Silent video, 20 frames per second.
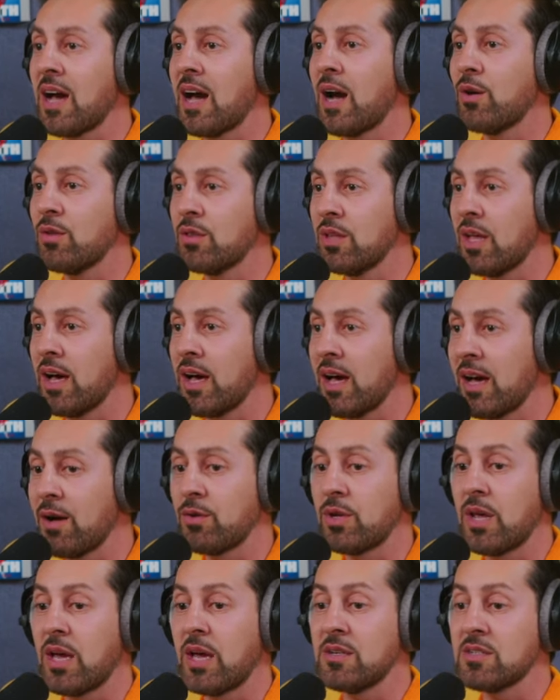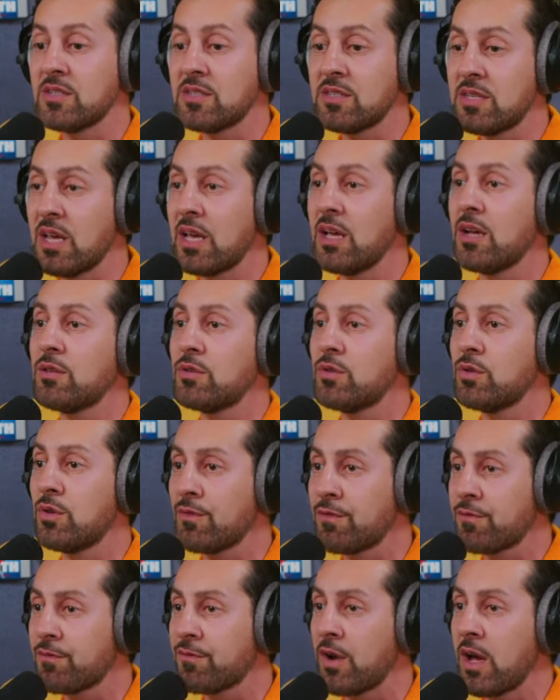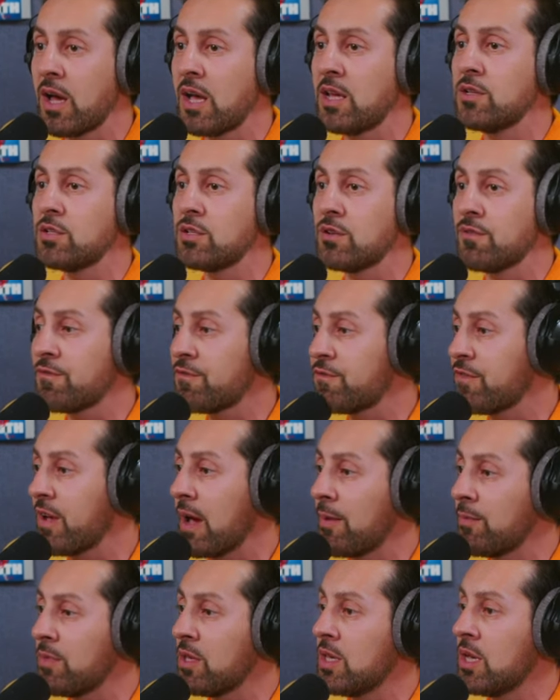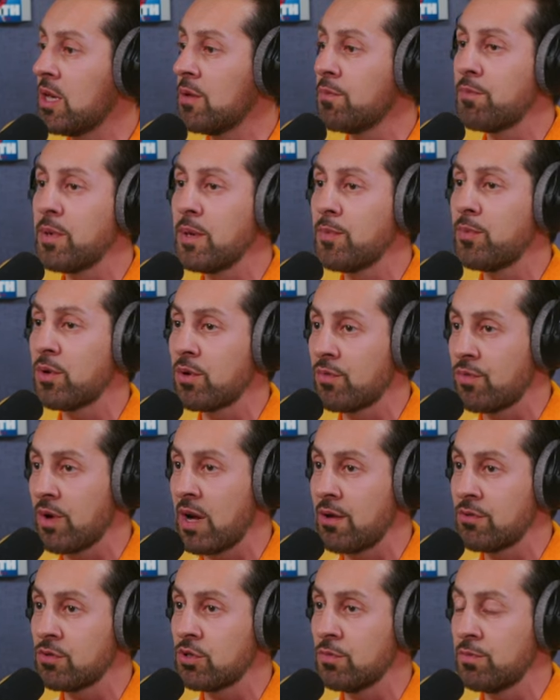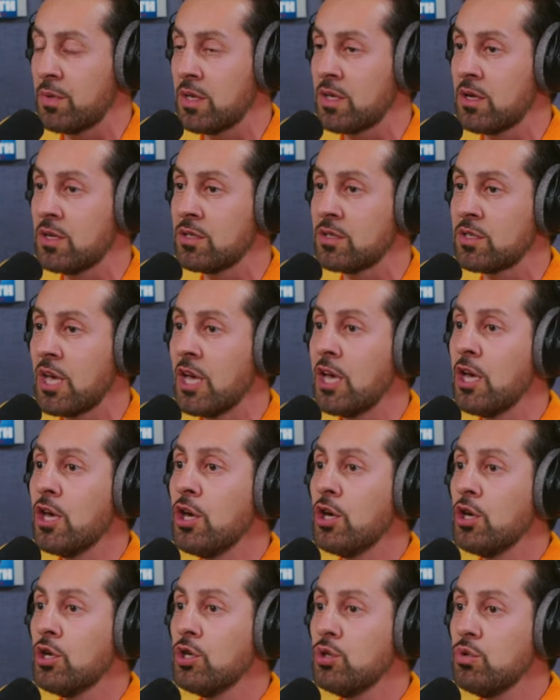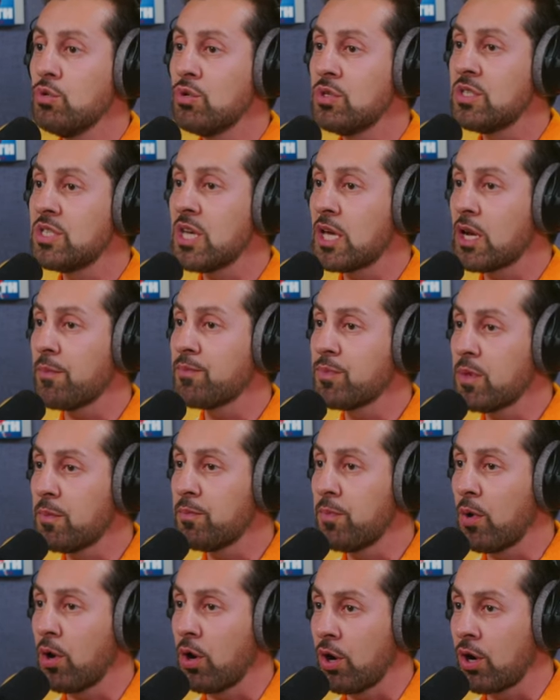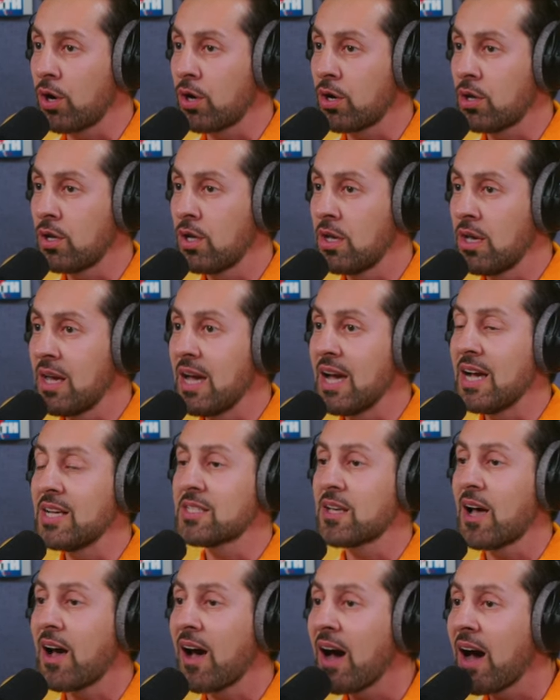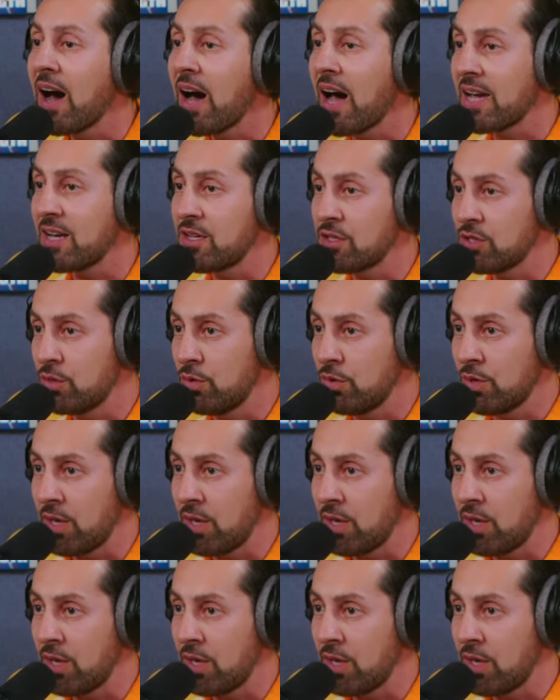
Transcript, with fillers: out loud and say it to your friends and family and people around you because you set up the bar as high as you